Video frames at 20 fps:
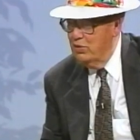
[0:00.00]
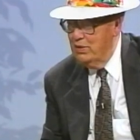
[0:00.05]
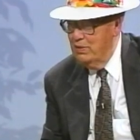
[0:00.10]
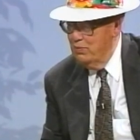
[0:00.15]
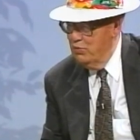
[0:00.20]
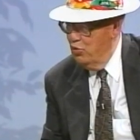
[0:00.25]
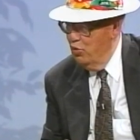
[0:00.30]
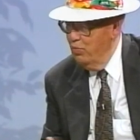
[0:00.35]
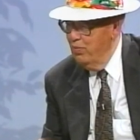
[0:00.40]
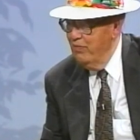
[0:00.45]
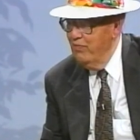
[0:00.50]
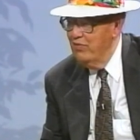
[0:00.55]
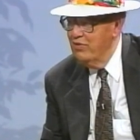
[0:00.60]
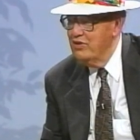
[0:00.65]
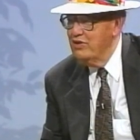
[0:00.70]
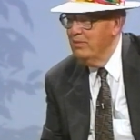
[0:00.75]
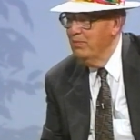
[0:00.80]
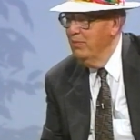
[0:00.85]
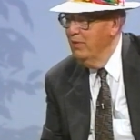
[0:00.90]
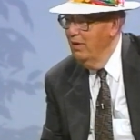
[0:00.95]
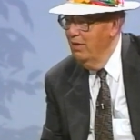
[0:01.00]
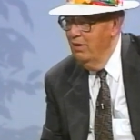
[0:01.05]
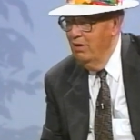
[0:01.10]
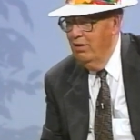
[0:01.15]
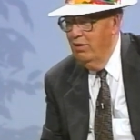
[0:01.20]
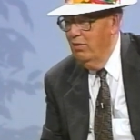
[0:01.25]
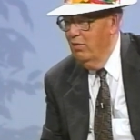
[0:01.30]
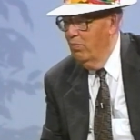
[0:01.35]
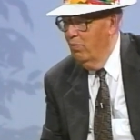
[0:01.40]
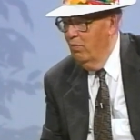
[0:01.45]
I was hoping for some,
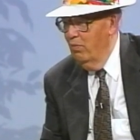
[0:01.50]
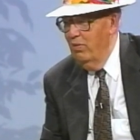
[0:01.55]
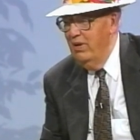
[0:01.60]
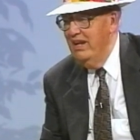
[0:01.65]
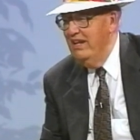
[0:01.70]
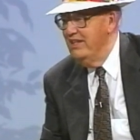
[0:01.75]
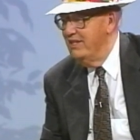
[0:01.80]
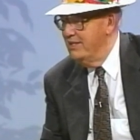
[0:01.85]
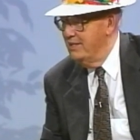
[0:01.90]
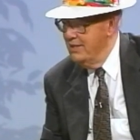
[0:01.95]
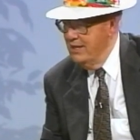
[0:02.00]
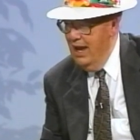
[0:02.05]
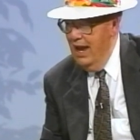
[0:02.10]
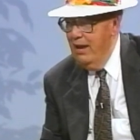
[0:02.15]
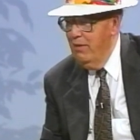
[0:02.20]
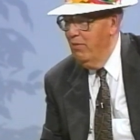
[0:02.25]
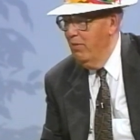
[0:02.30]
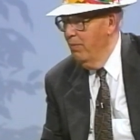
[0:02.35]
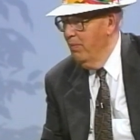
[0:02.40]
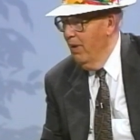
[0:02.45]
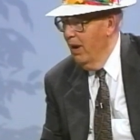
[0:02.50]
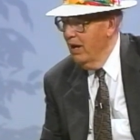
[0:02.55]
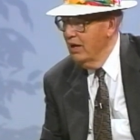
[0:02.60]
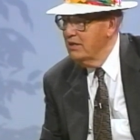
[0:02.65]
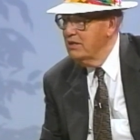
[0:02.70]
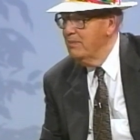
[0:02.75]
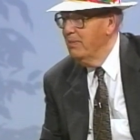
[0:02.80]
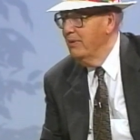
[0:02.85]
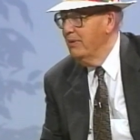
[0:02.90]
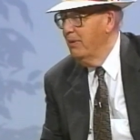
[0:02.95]
you know, really snide
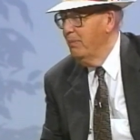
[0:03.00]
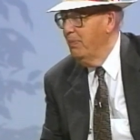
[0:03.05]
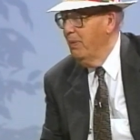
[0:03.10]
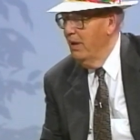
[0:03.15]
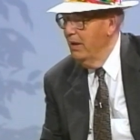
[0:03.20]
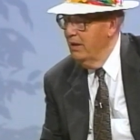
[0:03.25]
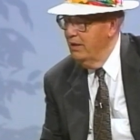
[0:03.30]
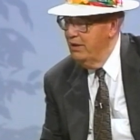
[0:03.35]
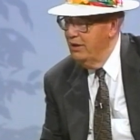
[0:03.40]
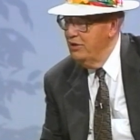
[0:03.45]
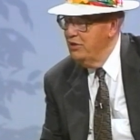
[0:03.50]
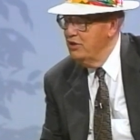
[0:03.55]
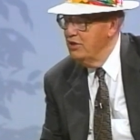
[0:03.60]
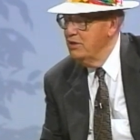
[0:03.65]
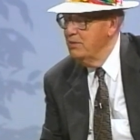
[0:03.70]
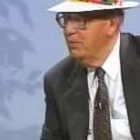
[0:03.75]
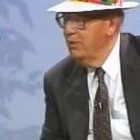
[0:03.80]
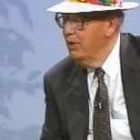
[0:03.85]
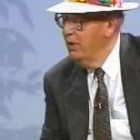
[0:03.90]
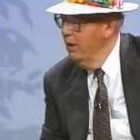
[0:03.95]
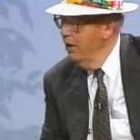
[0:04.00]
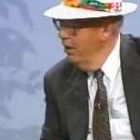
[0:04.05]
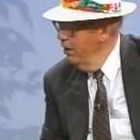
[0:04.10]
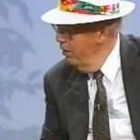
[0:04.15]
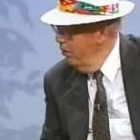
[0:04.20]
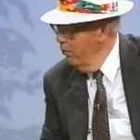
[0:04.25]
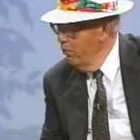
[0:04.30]
remarks about the politicians, but you